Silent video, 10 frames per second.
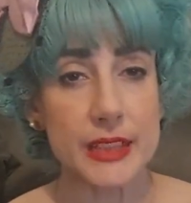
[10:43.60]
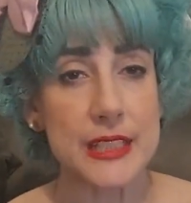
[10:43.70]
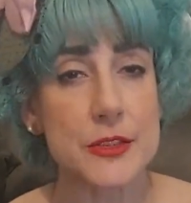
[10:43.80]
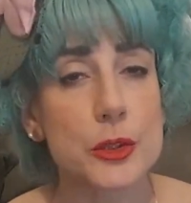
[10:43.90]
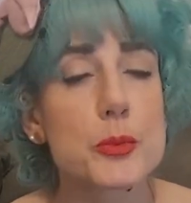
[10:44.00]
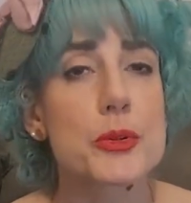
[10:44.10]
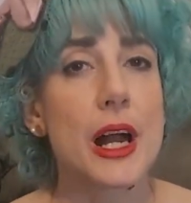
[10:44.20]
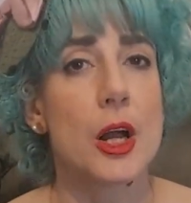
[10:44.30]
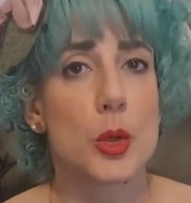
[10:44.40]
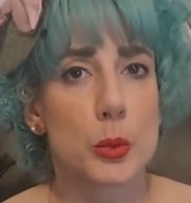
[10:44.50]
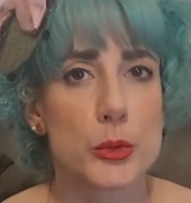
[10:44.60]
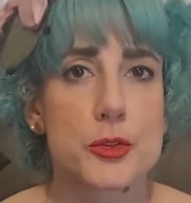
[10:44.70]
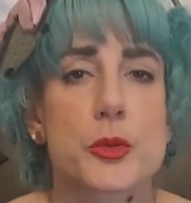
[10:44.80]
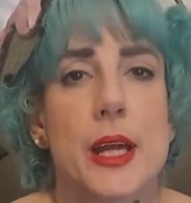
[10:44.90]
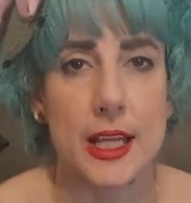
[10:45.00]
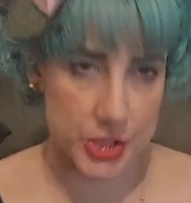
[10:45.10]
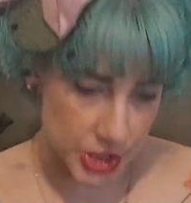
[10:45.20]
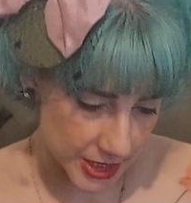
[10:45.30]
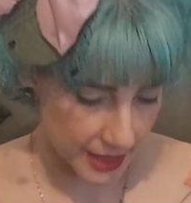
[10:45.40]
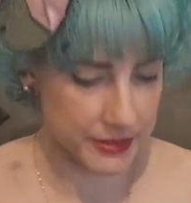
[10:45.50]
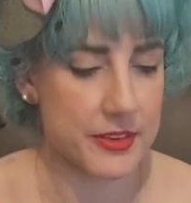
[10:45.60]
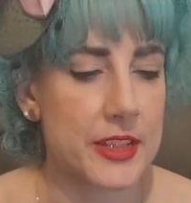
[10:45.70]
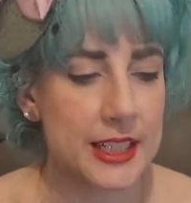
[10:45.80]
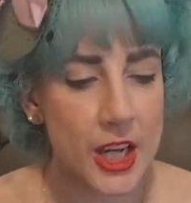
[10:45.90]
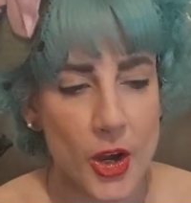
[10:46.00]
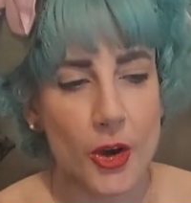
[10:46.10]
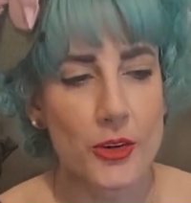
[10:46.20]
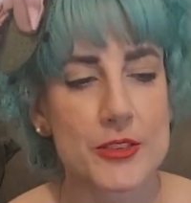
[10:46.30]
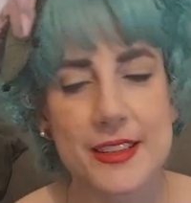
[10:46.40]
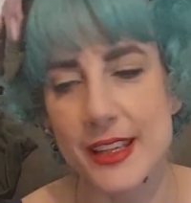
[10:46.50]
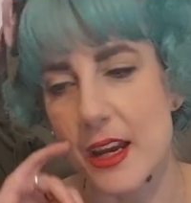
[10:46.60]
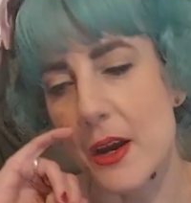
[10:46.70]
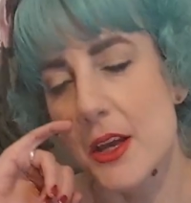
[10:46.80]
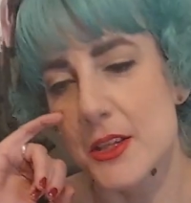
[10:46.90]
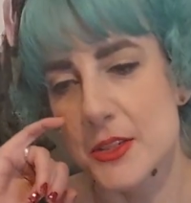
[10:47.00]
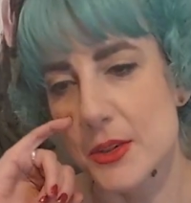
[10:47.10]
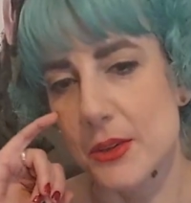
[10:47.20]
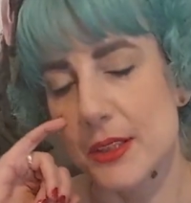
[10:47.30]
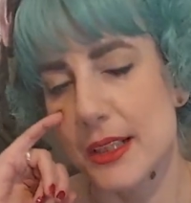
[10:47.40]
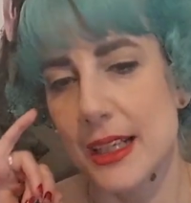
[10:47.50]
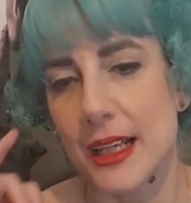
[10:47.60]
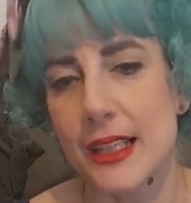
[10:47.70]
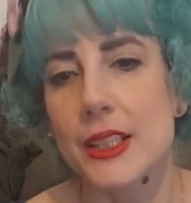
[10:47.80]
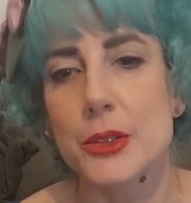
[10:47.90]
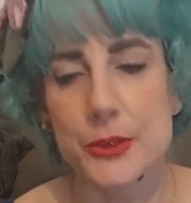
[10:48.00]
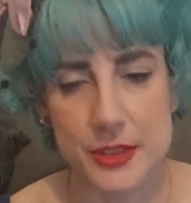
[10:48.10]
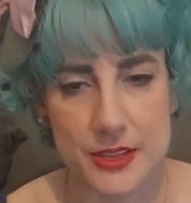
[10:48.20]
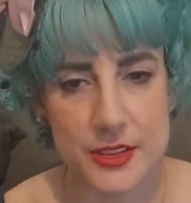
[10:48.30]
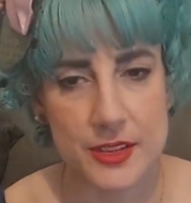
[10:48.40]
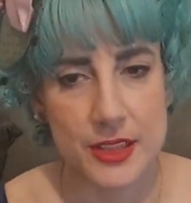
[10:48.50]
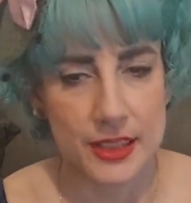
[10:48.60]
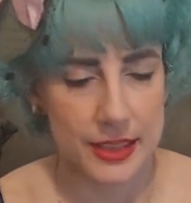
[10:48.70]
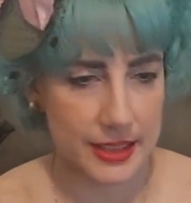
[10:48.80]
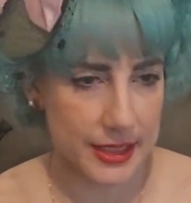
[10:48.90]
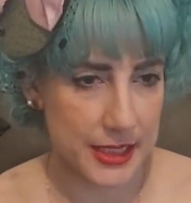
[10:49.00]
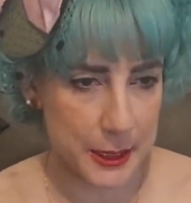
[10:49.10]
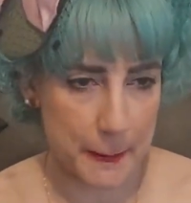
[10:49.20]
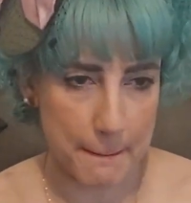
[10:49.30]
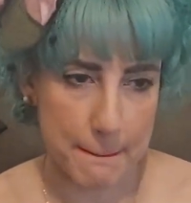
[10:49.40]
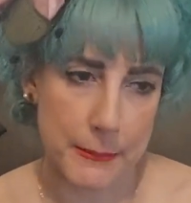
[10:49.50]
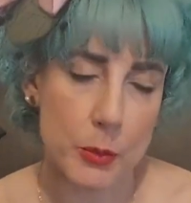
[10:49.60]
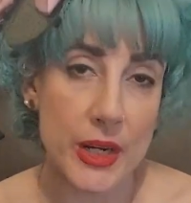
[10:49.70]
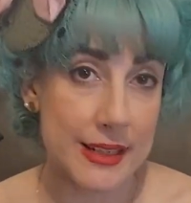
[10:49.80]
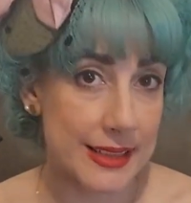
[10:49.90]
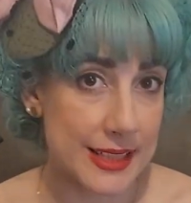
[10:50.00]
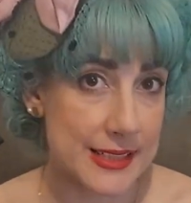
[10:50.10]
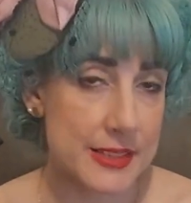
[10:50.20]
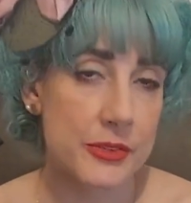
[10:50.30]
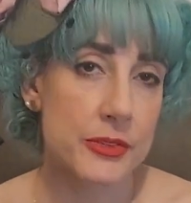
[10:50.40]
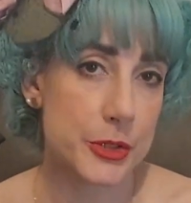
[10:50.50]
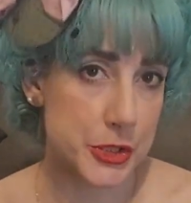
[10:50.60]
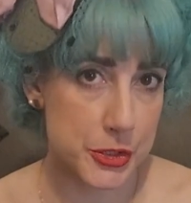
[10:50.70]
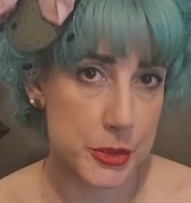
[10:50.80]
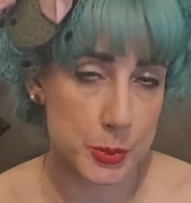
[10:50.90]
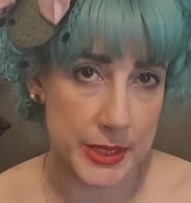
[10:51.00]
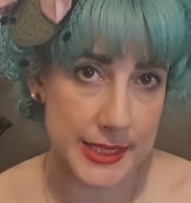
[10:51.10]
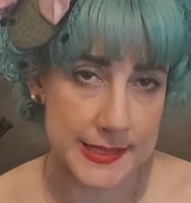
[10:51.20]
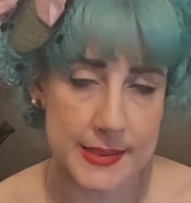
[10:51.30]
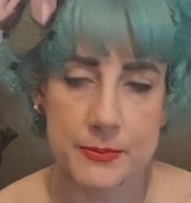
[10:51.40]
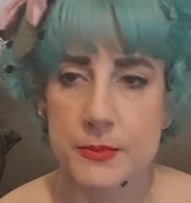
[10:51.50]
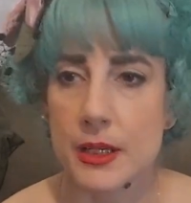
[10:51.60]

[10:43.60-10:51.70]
and so the bra will scratch everything over there. So I couldn't wear it for 2 weeks.